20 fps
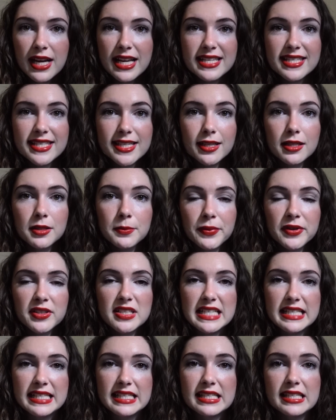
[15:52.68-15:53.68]
Sing
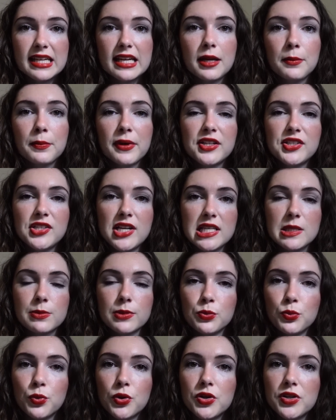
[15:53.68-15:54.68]
Unburied, Sing by
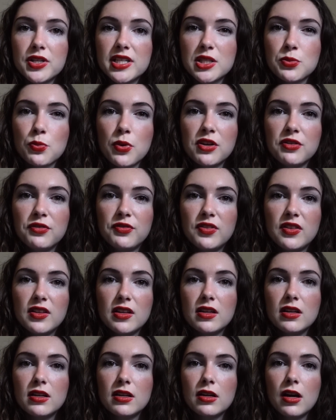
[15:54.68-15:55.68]
Jesmyn Ward is one of
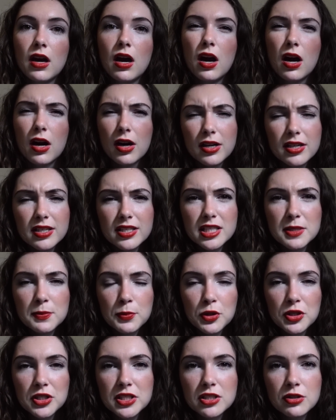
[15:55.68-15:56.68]
the hardest
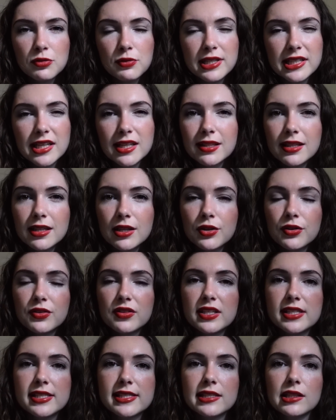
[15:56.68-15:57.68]
books to read, I think, on
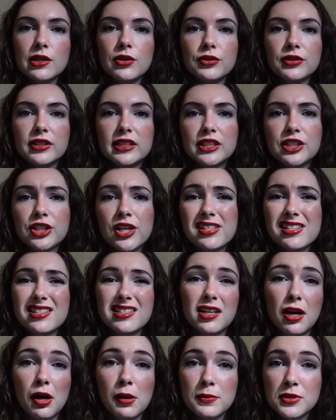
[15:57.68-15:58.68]
this long list, just in
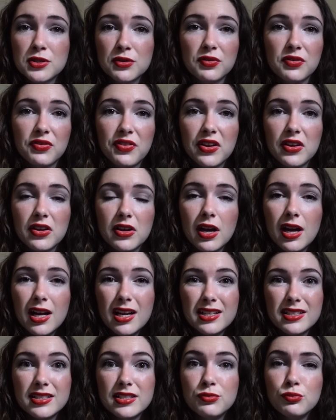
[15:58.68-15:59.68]
terms of the
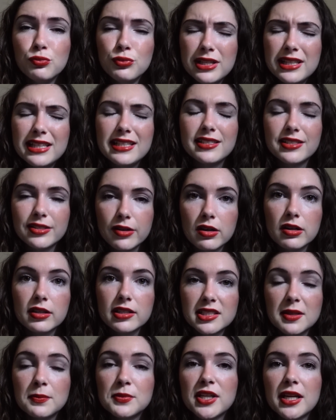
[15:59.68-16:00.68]
really dark
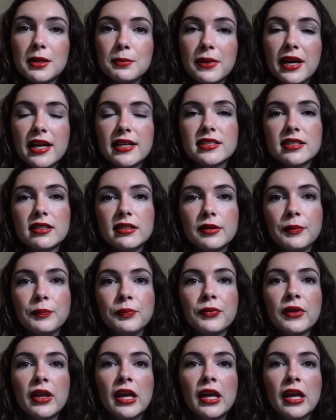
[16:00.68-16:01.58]
subject matter.